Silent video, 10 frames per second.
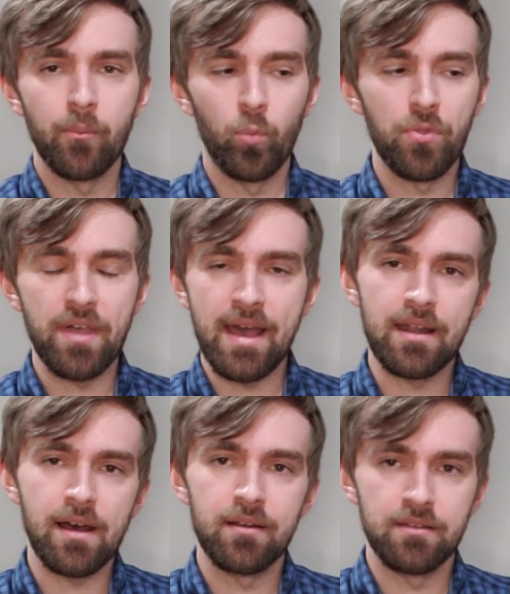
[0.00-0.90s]
With
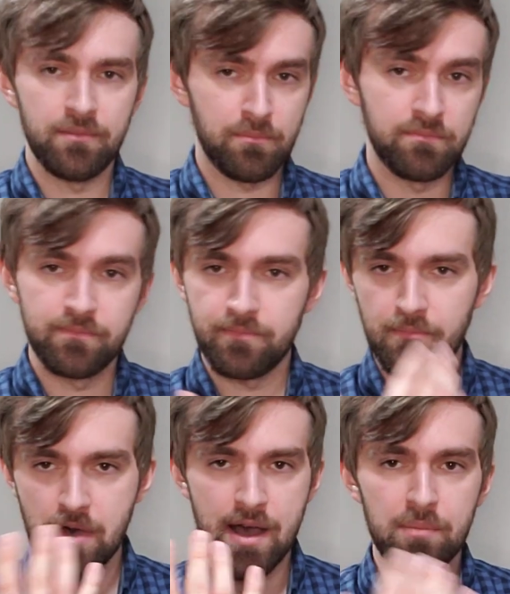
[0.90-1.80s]
that, in
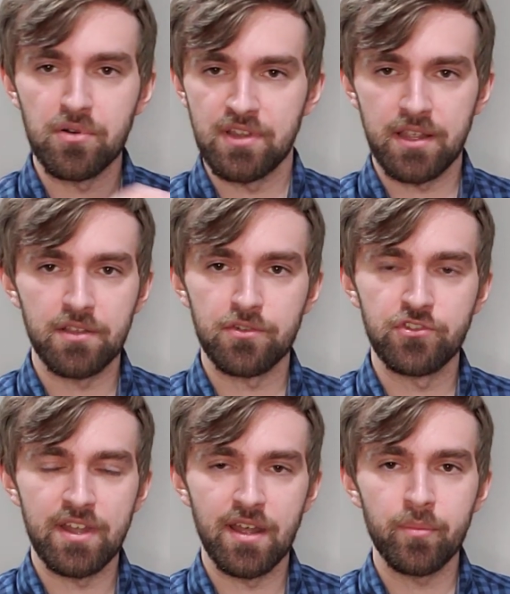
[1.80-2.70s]
my particular
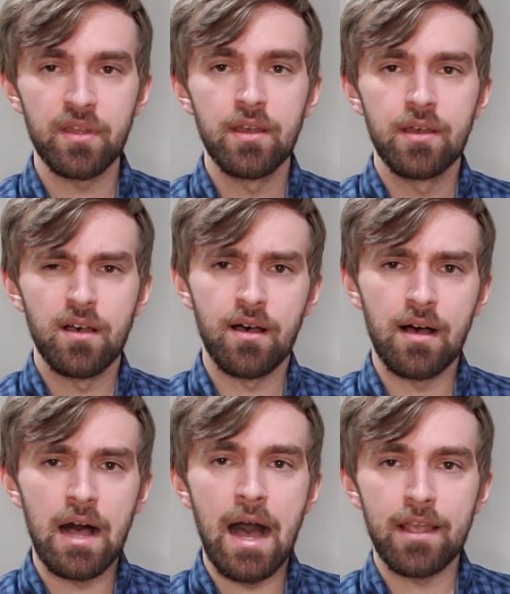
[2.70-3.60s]
setup,
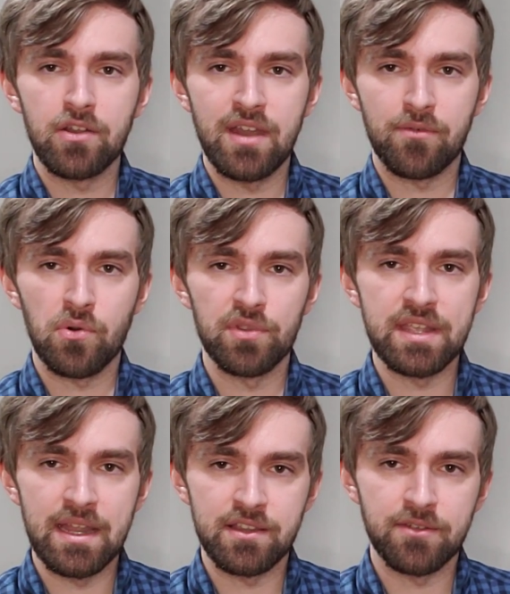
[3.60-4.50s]
I could never really
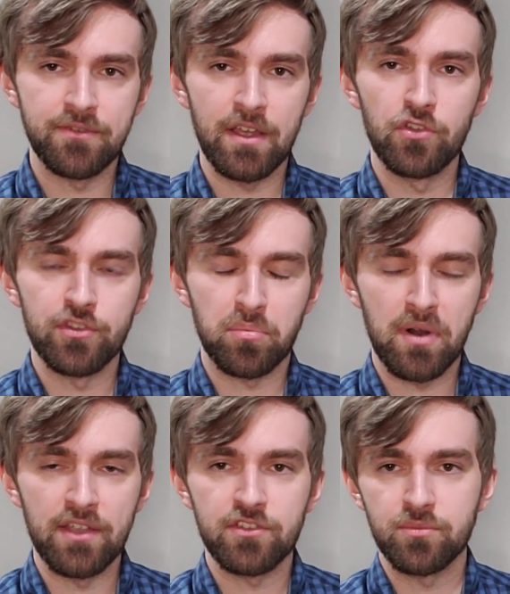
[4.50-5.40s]
get it to fail
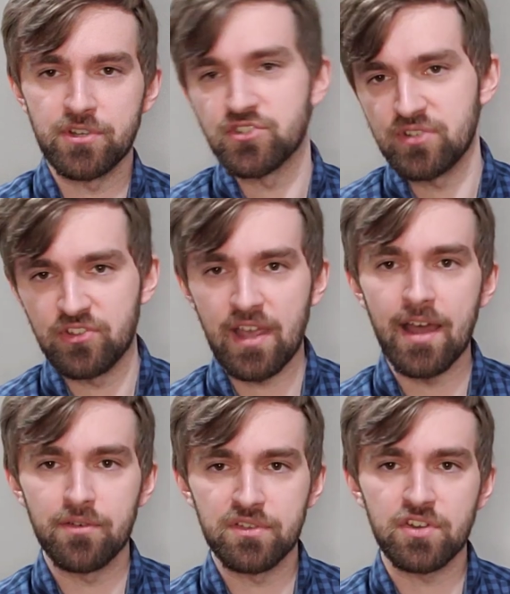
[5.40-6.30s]
suppressed, which is
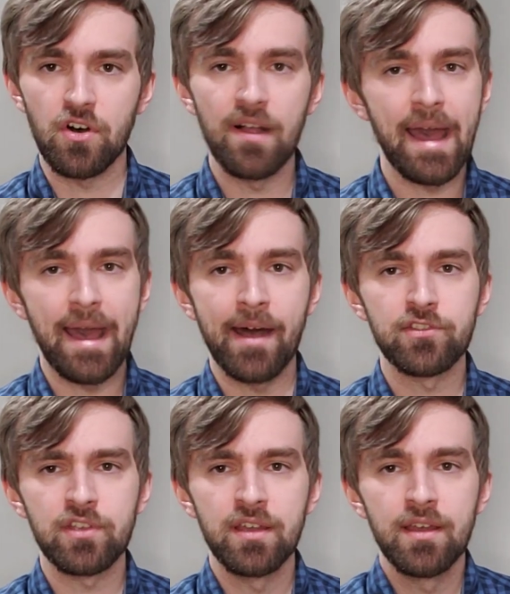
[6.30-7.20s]
kind of a tall
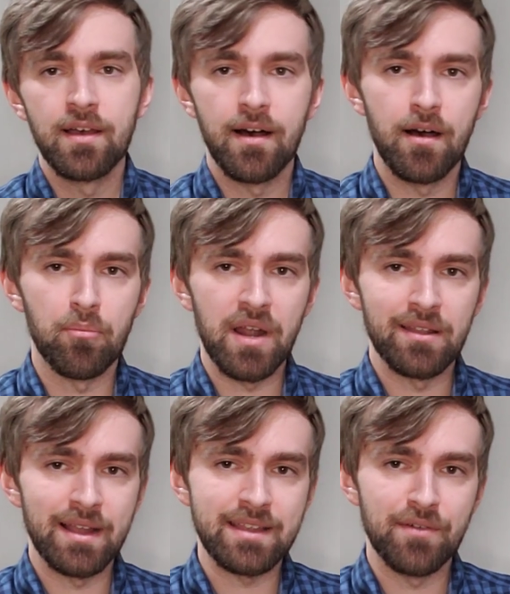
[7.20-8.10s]
ask, but I
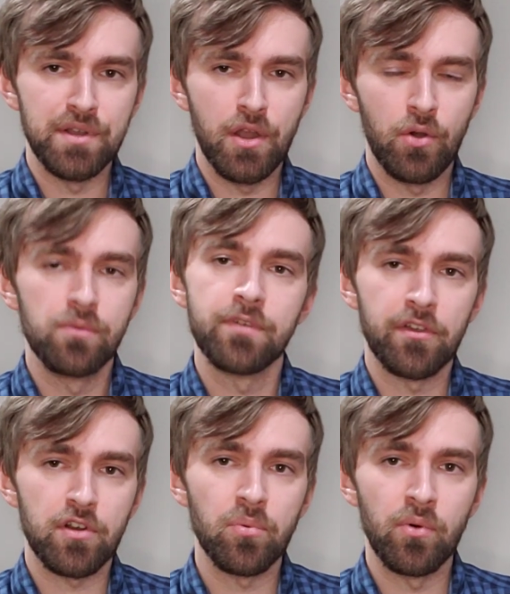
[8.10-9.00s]
like to have a known
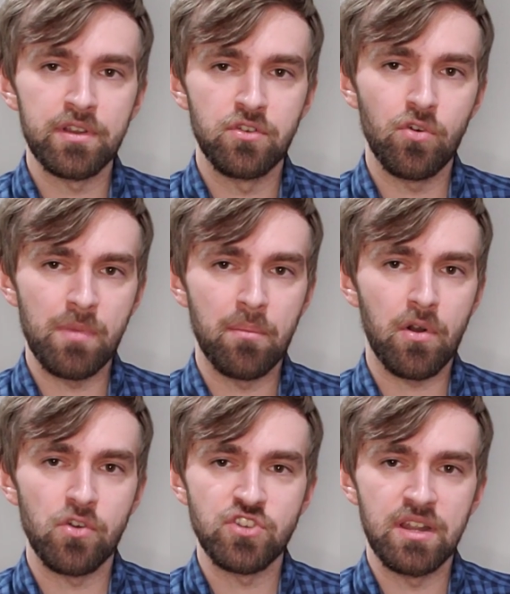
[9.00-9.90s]
failure point, know what my
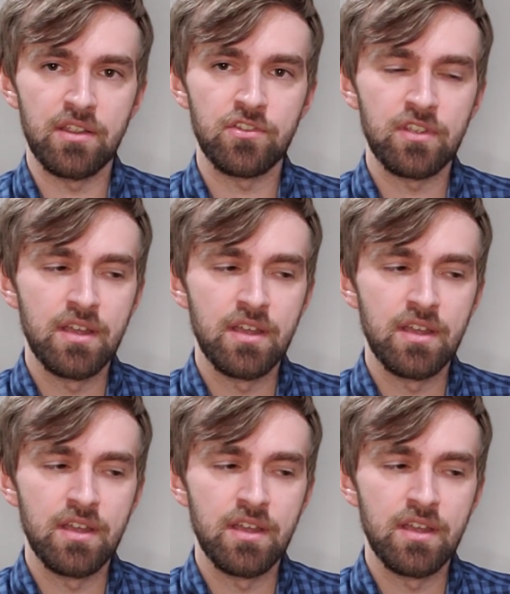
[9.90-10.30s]
margin is.